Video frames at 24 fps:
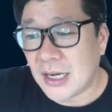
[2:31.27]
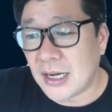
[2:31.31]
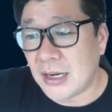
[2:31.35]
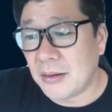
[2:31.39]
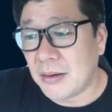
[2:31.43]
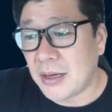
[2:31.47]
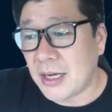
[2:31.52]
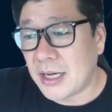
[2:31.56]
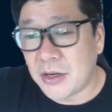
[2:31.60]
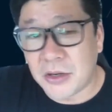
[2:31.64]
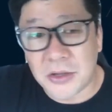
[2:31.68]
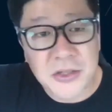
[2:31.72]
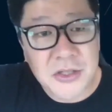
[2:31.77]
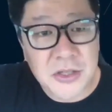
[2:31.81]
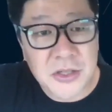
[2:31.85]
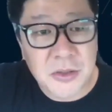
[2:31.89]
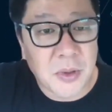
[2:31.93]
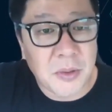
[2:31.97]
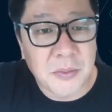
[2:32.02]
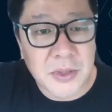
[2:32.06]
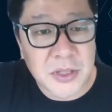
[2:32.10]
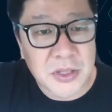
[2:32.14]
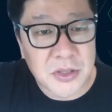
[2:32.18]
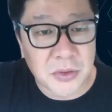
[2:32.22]
Uh, and also,
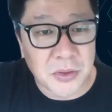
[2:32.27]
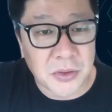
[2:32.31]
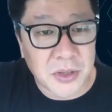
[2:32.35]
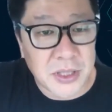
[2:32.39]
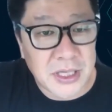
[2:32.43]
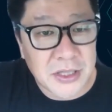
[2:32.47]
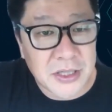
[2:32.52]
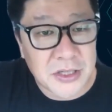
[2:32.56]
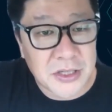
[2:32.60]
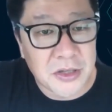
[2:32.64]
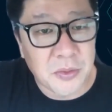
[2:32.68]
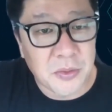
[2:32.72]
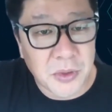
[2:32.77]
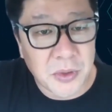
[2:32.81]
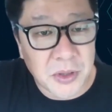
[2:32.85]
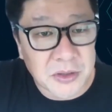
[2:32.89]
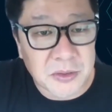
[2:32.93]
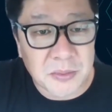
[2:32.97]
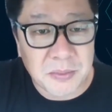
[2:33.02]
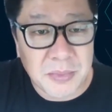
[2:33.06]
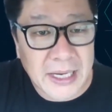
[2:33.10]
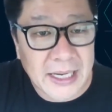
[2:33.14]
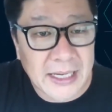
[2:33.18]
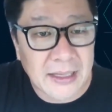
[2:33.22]
what we're talking to the
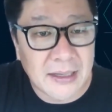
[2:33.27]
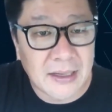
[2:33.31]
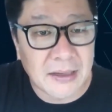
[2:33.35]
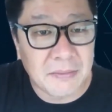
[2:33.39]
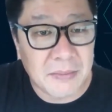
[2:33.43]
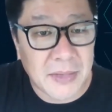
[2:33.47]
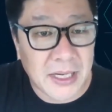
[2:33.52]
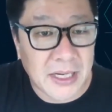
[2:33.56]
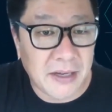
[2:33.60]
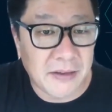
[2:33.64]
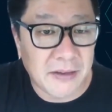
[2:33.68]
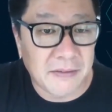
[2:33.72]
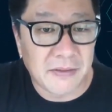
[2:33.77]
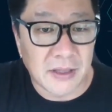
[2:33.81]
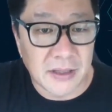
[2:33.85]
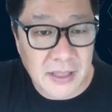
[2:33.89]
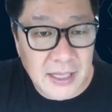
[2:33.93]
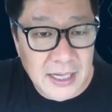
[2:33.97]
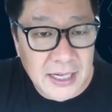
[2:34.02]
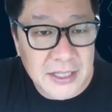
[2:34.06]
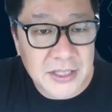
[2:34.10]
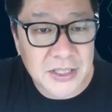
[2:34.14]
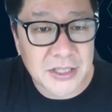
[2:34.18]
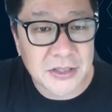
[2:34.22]
World Bank and many of the
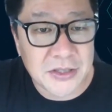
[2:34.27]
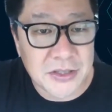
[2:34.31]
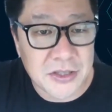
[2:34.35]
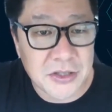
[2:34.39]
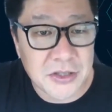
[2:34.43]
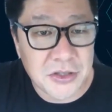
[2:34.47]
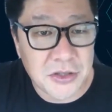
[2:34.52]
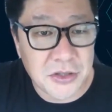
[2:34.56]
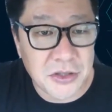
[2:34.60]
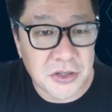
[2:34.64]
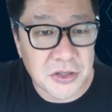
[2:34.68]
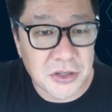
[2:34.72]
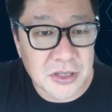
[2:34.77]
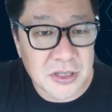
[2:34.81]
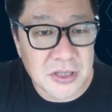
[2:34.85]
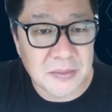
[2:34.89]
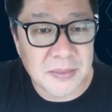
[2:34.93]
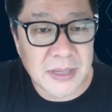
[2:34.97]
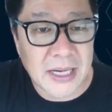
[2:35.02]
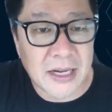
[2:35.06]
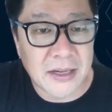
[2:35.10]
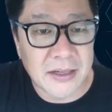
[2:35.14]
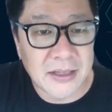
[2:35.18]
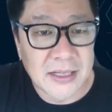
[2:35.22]
large institutions
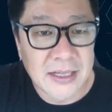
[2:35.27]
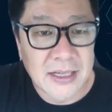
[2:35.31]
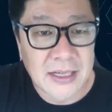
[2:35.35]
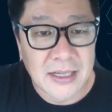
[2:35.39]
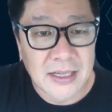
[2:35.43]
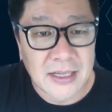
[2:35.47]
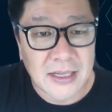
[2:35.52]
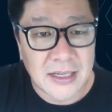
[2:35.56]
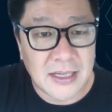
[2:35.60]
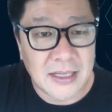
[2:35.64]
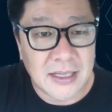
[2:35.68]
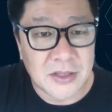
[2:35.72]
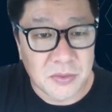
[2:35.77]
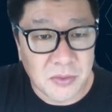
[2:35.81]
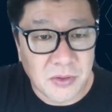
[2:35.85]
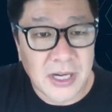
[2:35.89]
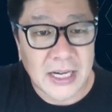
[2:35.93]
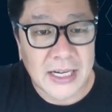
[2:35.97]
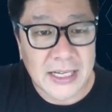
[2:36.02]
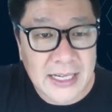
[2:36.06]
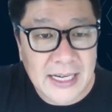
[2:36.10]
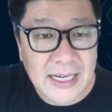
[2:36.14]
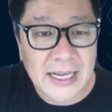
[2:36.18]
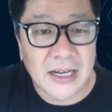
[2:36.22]
about is
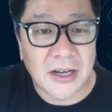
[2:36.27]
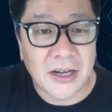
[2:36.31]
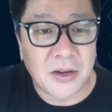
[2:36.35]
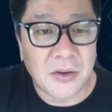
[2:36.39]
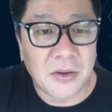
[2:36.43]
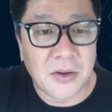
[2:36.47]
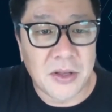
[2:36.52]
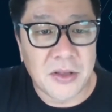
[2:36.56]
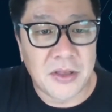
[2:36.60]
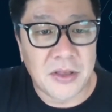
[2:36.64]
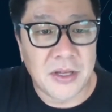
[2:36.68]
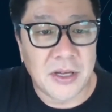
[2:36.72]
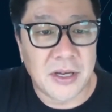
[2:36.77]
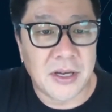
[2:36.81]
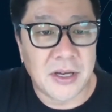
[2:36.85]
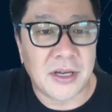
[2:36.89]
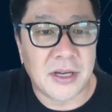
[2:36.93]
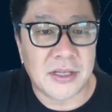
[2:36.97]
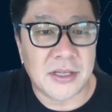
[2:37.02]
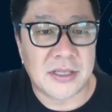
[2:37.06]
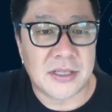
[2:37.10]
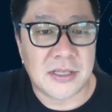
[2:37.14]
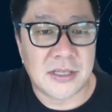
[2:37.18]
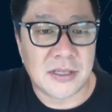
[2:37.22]
right now
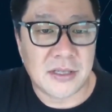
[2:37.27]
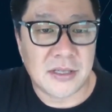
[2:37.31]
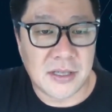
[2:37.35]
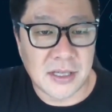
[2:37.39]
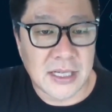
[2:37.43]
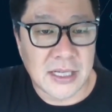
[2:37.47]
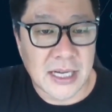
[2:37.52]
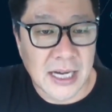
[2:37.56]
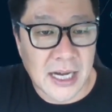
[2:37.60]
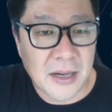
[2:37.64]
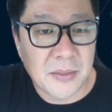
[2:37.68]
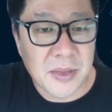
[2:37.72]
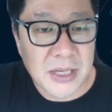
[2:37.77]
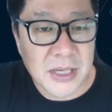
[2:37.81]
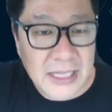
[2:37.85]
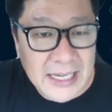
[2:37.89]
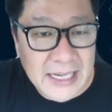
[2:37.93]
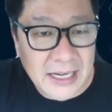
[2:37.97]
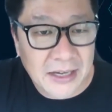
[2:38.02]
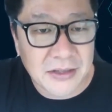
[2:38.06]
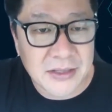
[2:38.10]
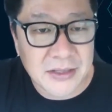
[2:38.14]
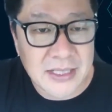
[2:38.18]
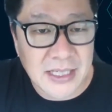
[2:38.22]
the, the carbon
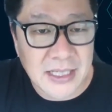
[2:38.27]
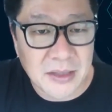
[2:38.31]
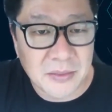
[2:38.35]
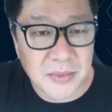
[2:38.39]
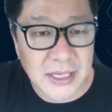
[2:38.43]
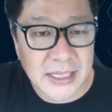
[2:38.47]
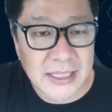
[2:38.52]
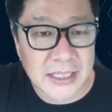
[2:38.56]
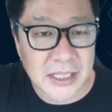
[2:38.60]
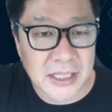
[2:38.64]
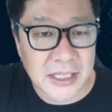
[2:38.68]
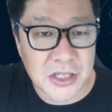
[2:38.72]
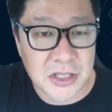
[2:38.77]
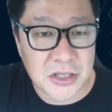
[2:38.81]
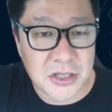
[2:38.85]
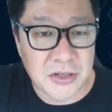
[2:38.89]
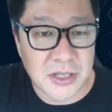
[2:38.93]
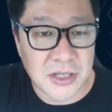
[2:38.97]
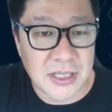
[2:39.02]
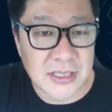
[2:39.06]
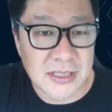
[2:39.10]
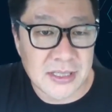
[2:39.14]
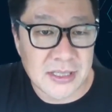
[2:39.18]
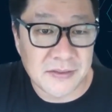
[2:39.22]
accounting by
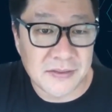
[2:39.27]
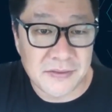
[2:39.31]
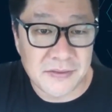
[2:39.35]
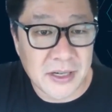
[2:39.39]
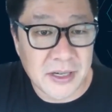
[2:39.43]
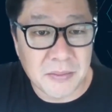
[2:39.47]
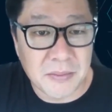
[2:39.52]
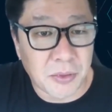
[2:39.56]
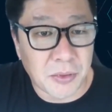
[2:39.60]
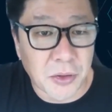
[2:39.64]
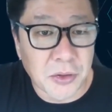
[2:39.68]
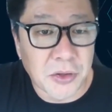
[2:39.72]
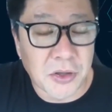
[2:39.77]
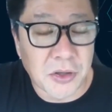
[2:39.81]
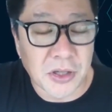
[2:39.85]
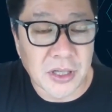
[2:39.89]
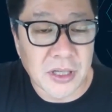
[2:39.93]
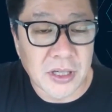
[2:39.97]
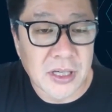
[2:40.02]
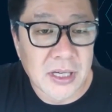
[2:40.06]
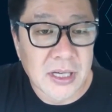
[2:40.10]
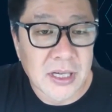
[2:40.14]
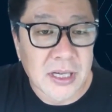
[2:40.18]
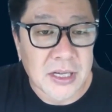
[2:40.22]
countries is very
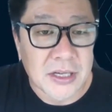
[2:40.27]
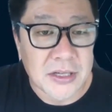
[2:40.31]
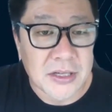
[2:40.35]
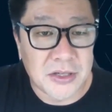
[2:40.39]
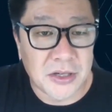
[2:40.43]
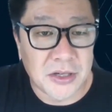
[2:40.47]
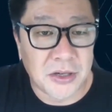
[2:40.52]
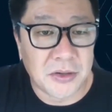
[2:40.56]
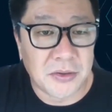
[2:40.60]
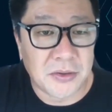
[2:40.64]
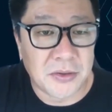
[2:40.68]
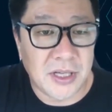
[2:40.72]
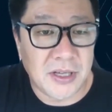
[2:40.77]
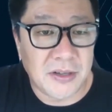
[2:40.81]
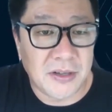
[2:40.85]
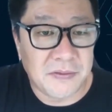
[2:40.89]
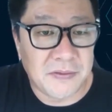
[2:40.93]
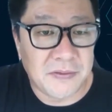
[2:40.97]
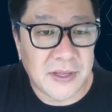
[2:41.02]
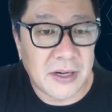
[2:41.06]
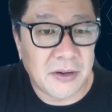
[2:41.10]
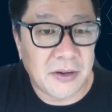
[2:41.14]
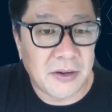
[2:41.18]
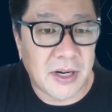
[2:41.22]
broken. So,
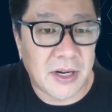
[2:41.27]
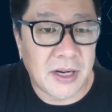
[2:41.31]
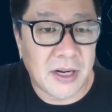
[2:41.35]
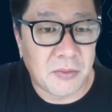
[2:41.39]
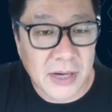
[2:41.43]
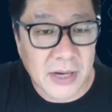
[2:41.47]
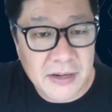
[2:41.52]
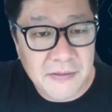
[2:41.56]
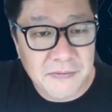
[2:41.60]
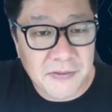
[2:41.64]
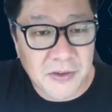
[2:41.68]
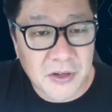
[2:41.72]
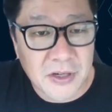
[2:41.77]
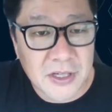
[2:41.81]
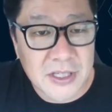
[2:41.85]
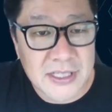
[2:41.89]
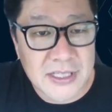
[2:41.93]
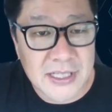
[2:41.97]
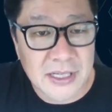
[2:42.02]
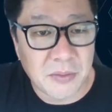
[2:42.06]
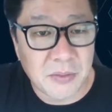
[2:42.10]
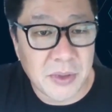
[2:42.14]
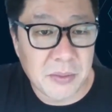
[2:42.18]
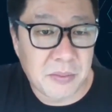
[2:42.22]
if there are
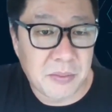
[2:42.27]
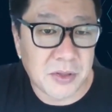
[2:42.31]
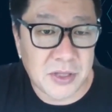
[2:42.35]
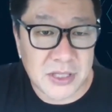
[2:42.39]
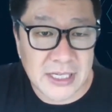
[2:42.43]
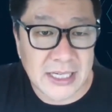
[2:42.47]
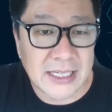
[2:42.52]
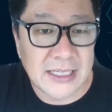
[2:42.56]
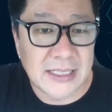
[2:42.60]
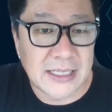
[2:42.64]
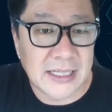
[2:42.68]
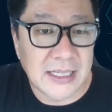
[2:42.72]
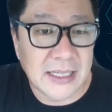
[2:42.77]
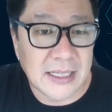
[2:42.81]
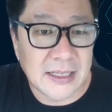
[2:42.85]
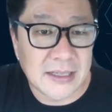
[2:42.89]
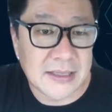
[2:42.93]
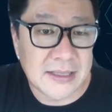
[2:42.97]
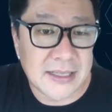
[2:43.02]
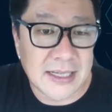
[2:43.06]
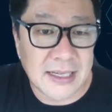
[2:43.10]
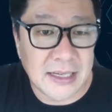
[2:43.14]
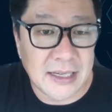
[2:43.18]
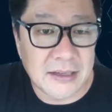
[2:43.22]
rainforests that we're protecting
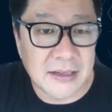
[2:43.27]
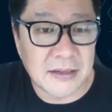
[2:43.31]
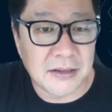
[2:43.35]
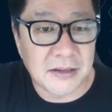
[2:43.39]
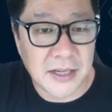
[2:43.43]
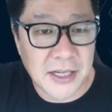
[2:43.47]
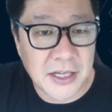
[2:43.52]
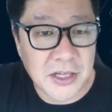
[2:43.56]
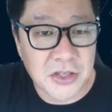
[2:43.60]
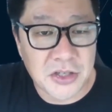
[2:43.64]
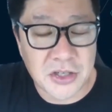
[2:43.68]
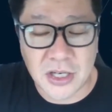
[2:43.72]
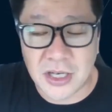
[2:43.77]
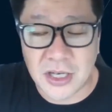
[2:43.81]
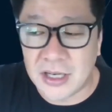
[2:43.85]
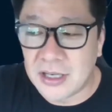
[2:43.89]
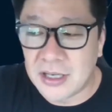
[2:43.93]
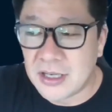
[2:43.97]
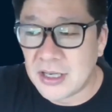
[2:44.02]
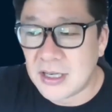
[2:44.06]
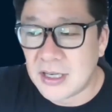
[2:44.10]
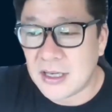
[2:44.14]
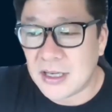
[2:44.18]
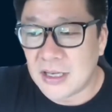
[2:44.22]
in, say, Indonesia,